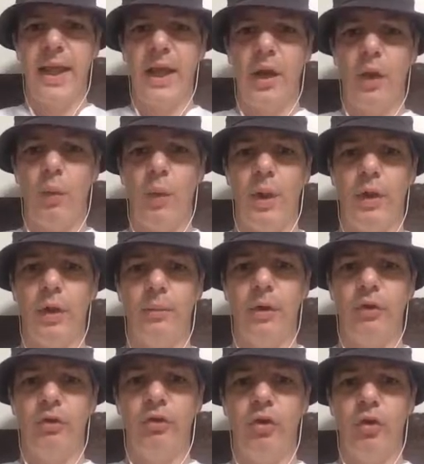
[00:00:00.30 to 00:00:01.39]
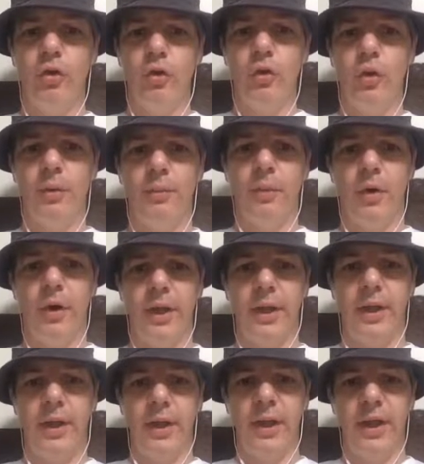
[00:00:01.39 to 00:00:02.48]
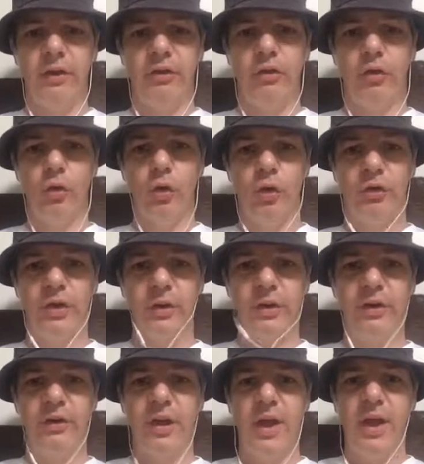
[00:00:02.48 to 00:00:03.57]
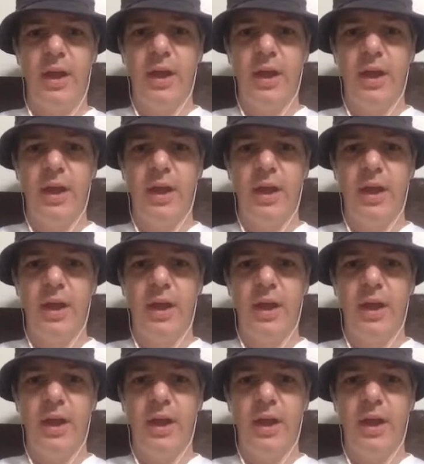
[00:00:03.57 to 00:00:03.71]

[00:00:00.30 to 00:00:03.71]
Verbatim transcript: and welcome to my Let's Talk series